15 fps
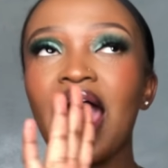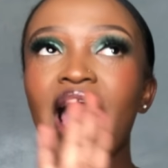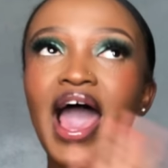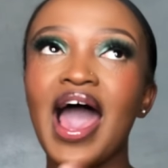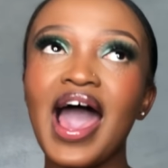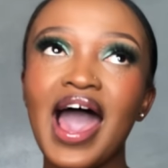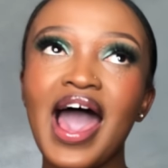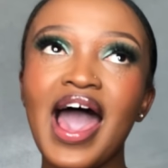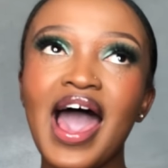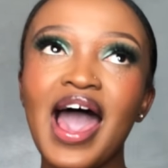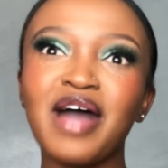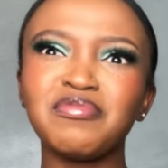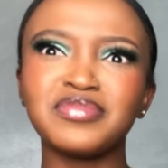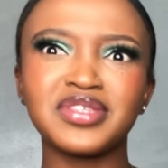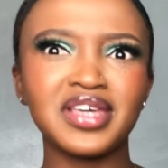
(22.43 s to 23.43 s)

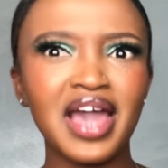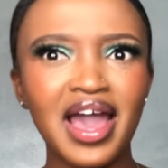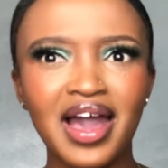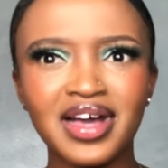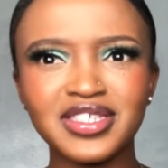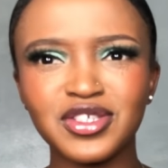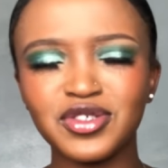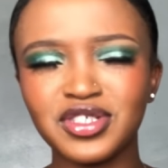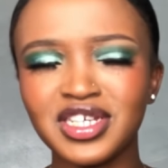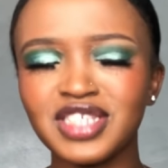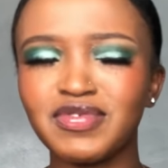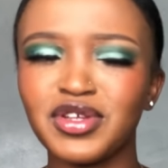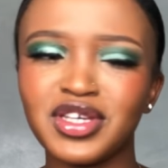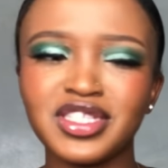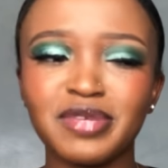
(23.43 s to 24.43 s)
So today's
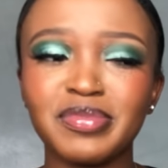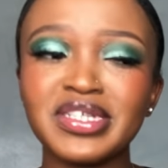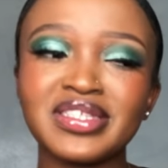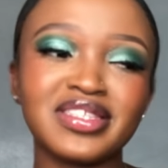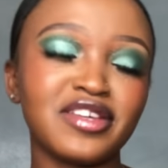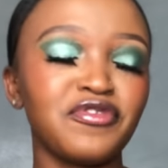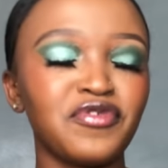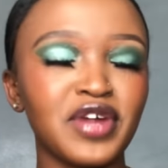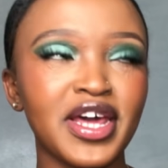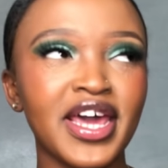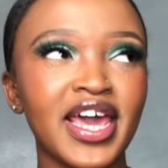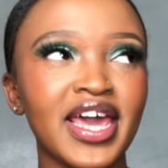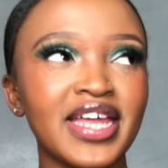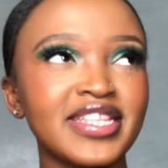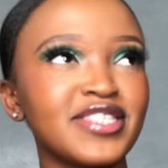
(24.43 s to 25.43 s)
video is a bit
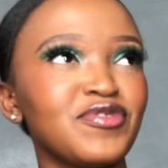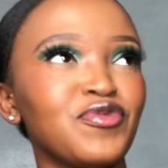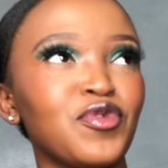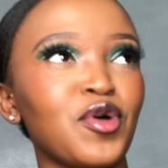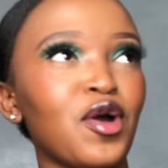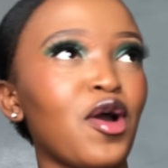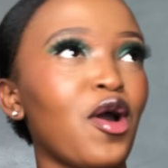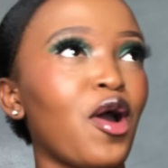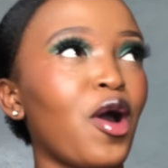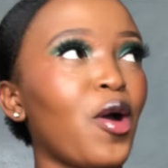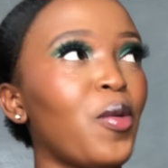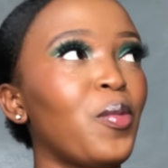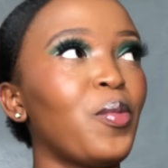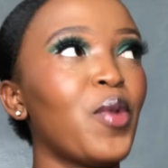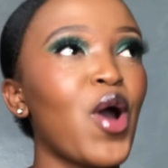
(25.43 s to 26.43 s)
different
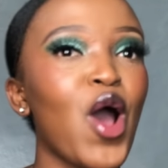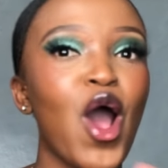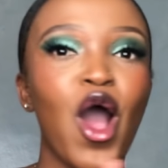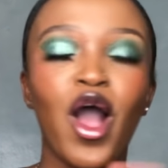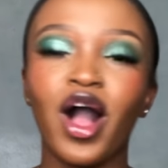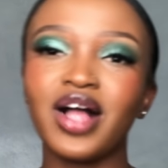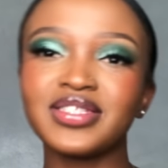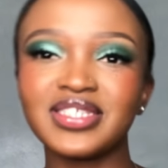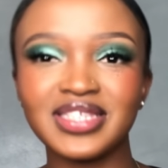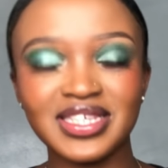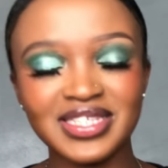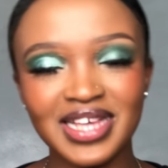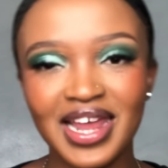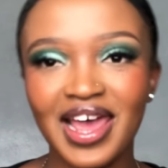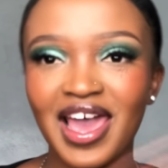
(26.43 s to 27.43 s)
from all the things
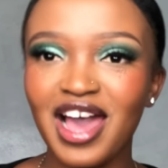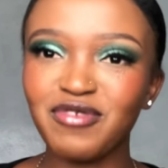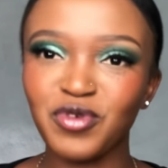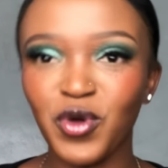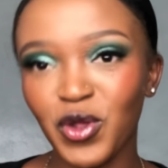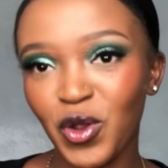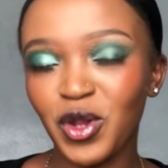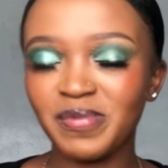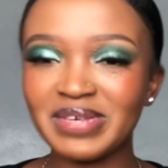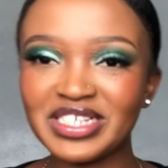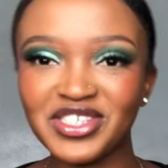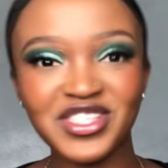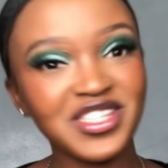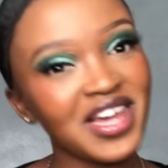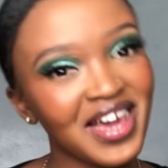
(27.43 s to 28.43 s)
that I have going on my
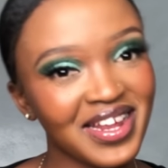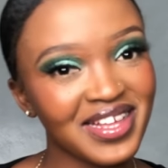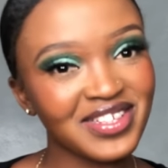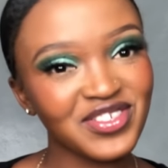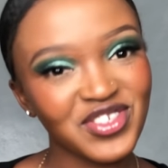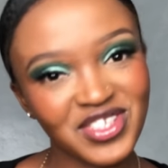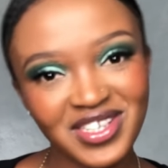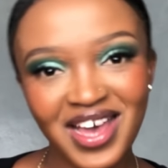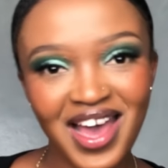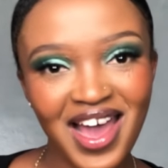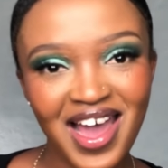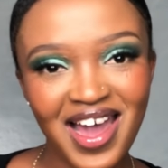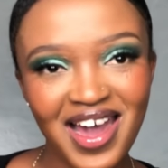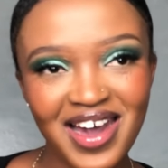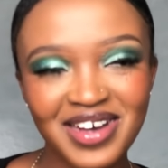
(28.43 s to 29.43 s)
channel,
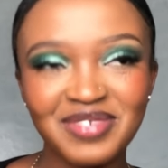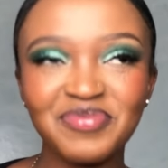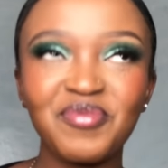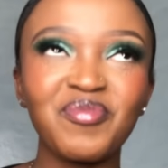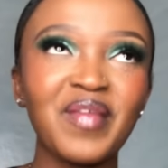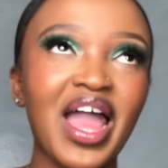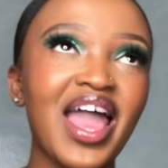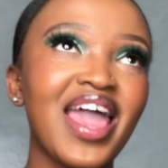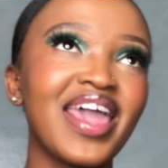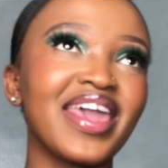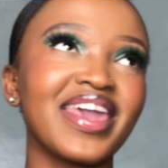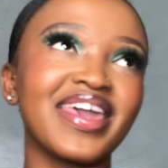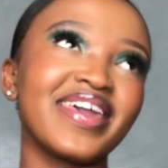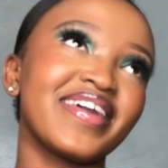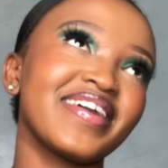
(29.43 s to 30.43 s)
child.
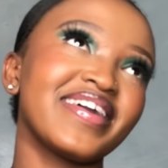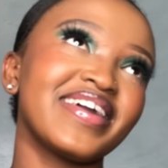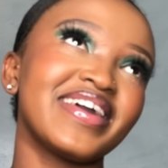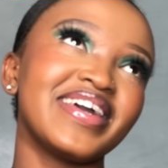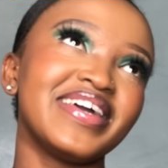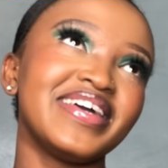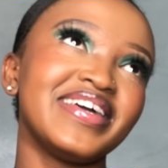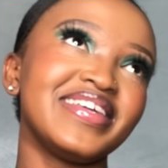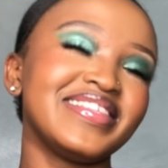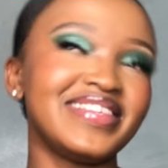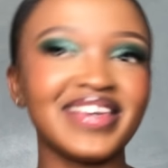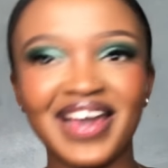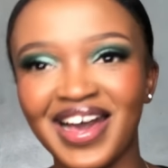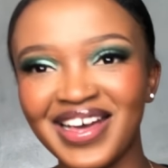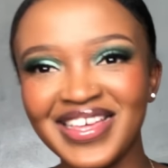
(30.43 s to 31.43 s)
And yeah,